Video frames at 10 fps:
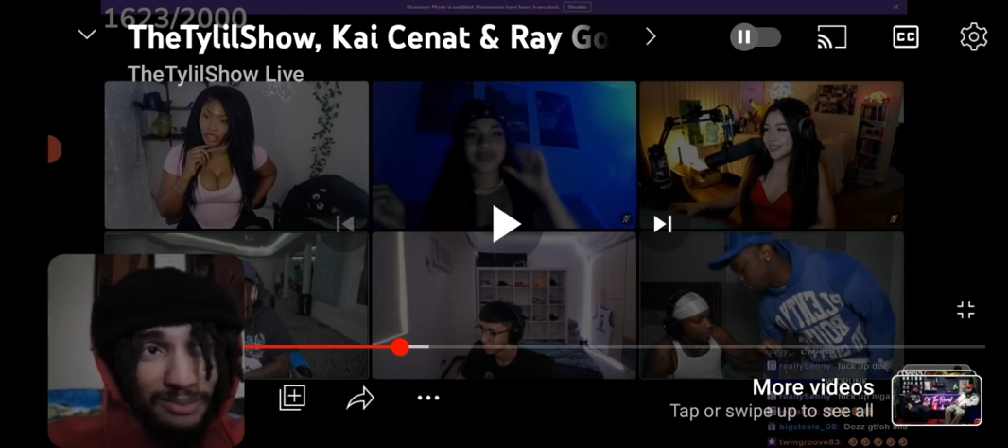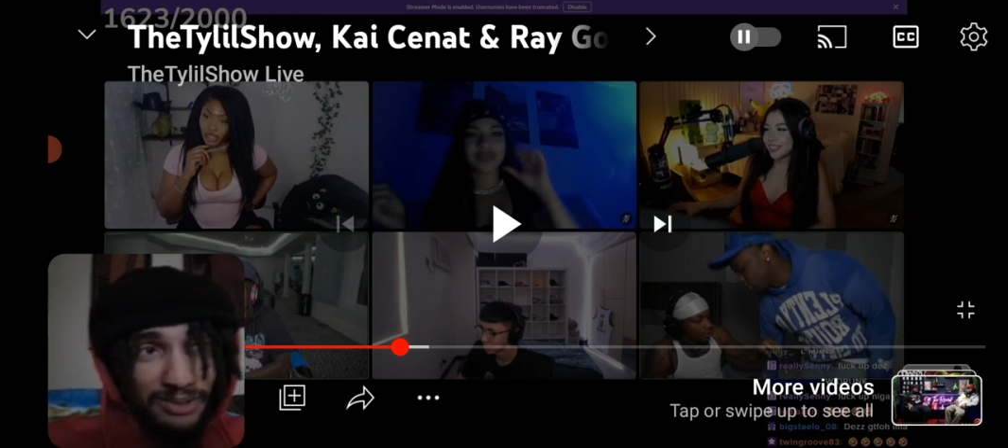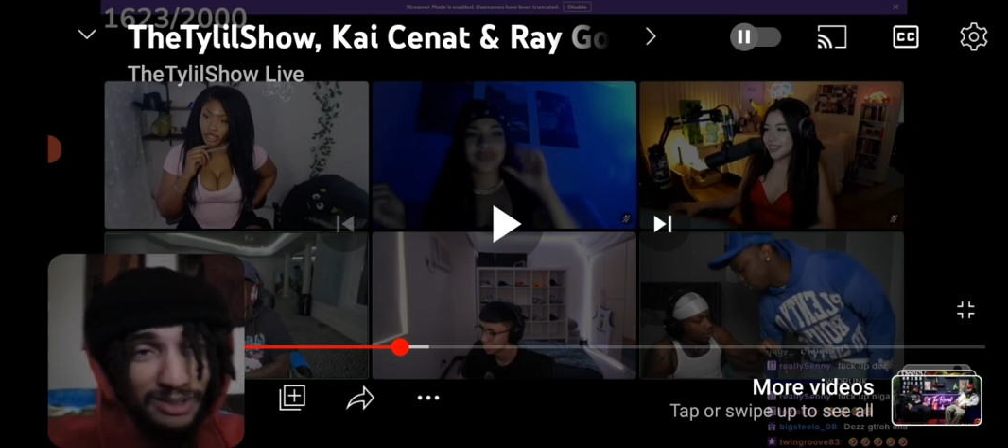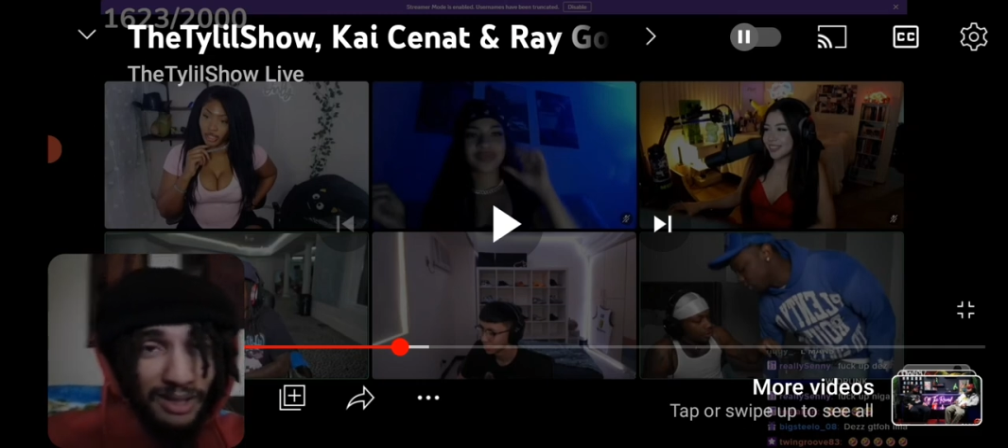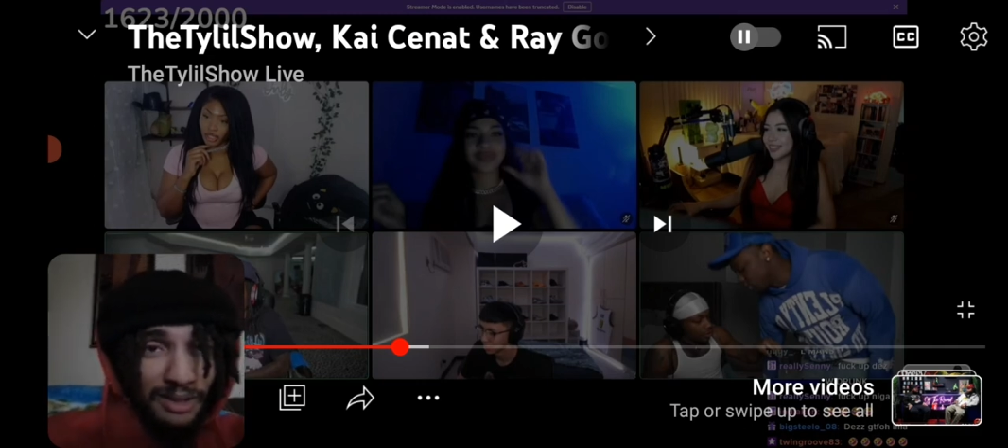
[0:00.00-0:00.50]
is
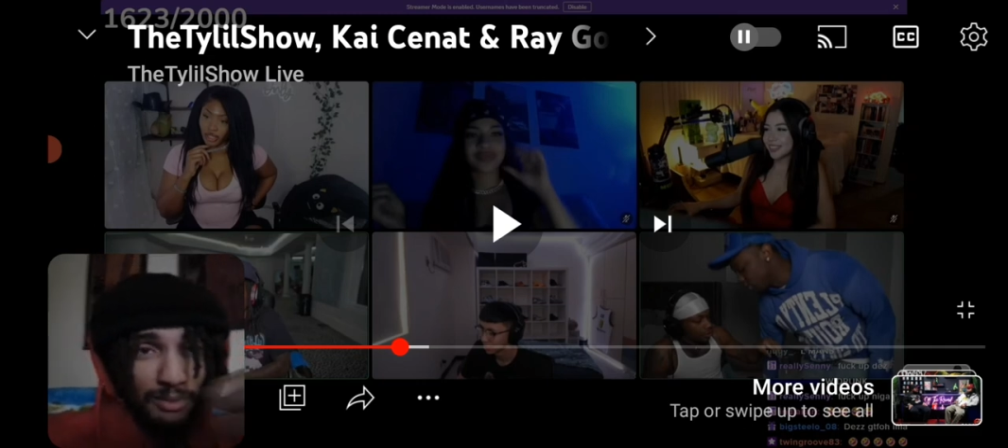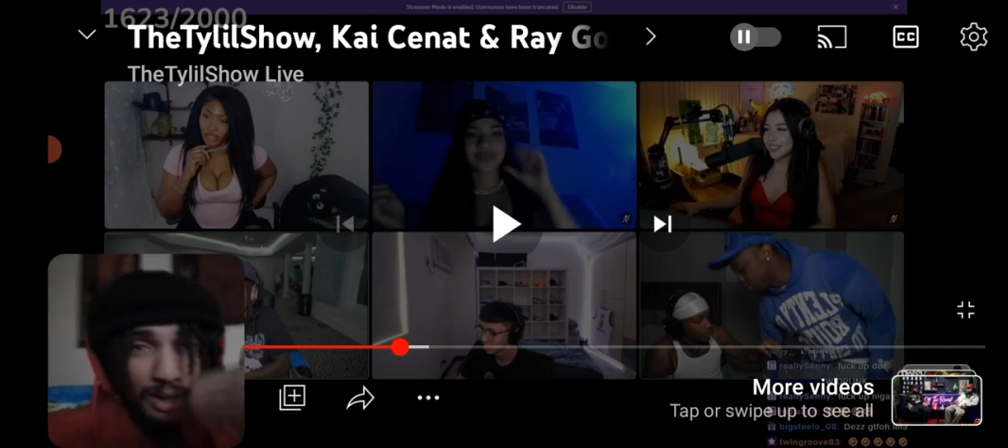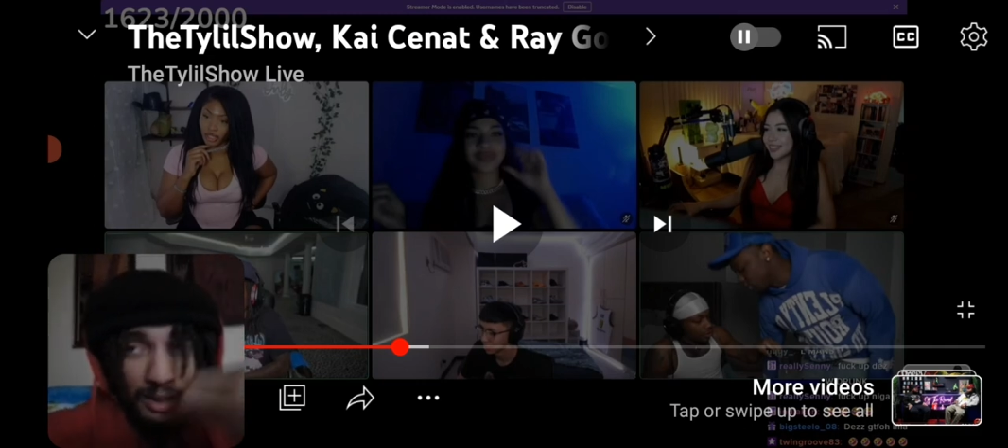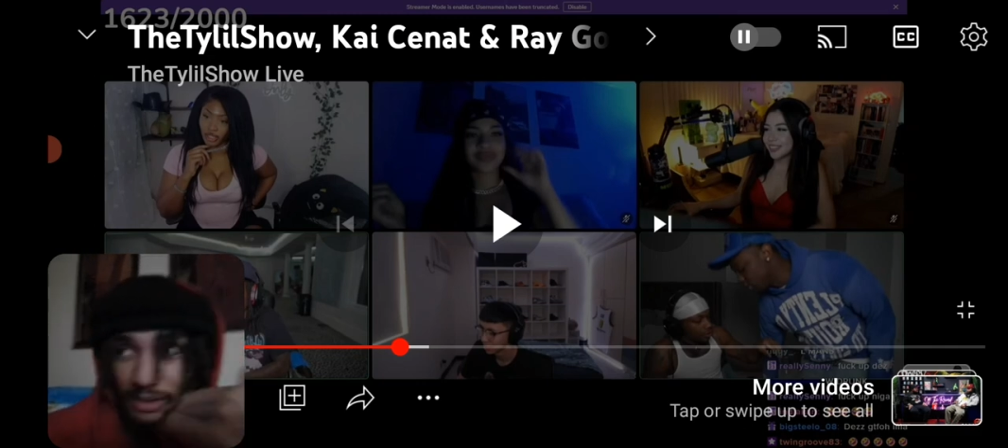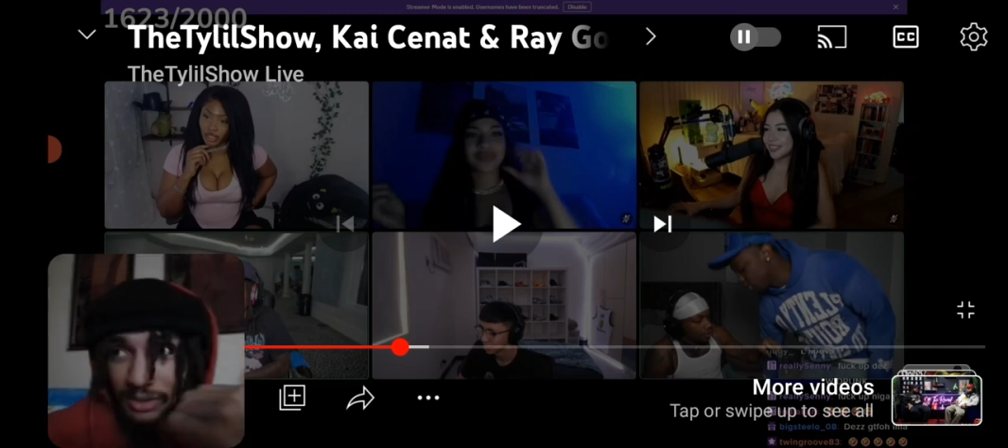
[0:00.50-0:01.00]
getting him
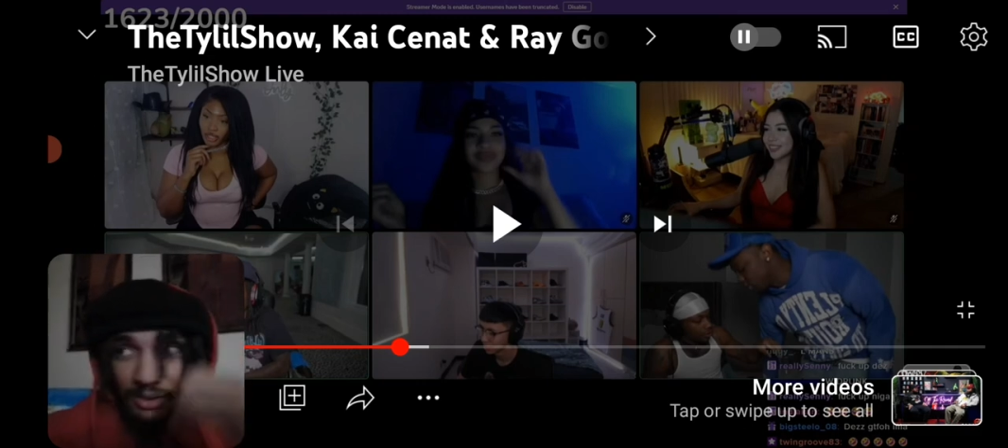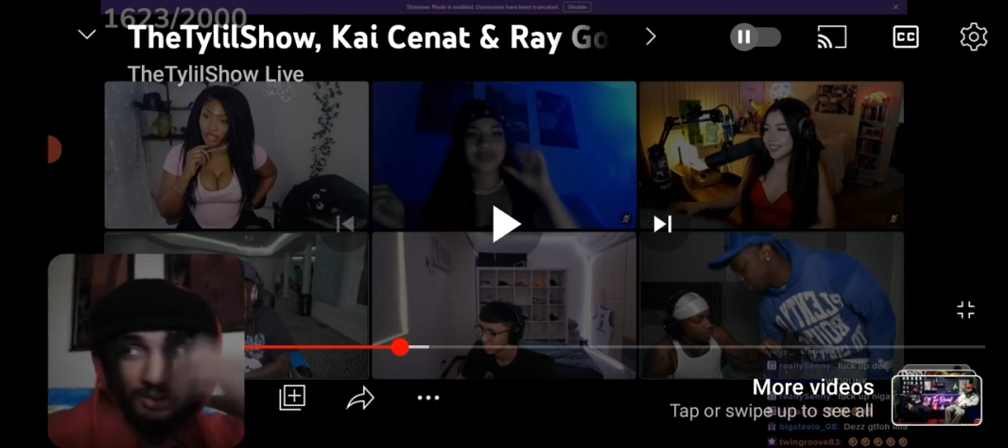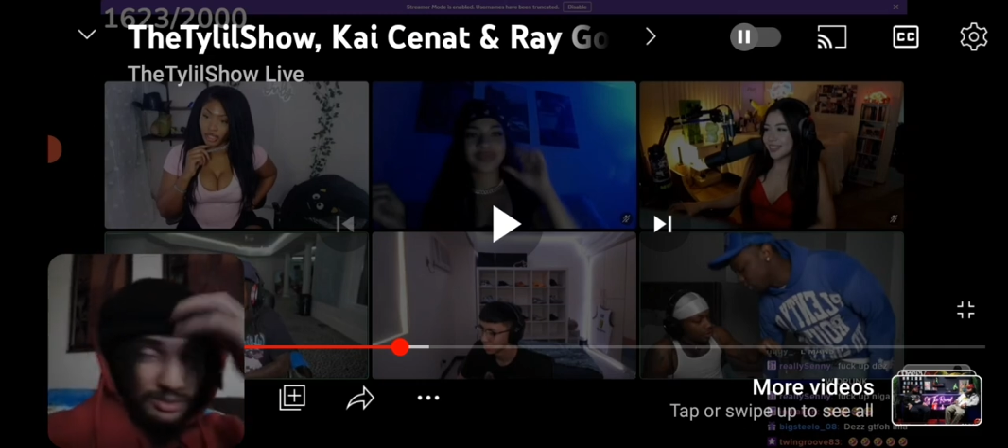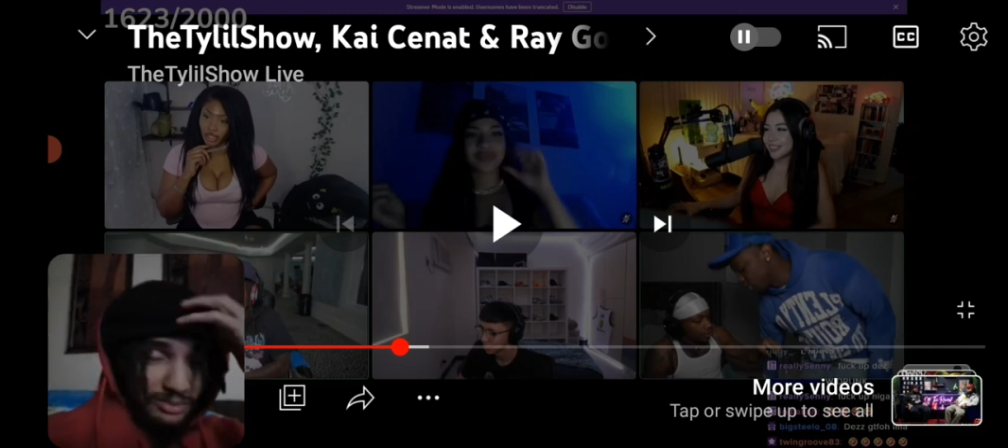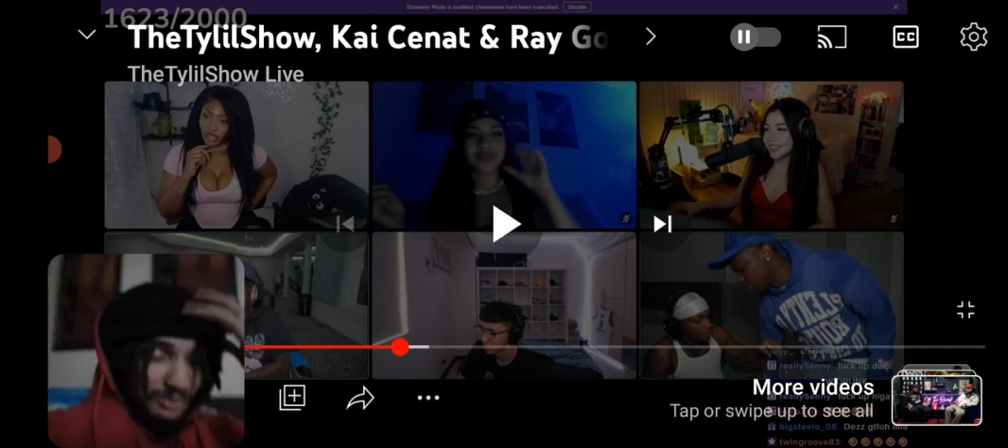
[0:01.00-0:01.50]
out of there though.